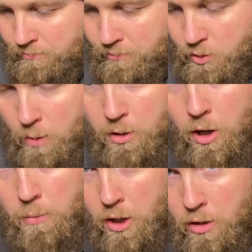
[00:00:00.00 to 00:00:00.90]
So I'm gonna go
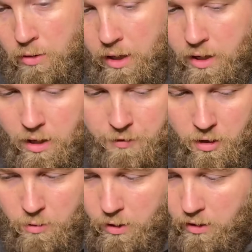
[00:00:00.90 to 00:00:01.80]
my own route. Now, if you're on
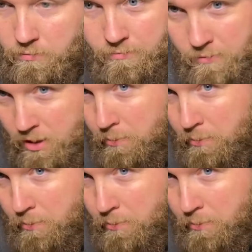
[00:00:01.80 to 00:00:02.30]
a well, this is about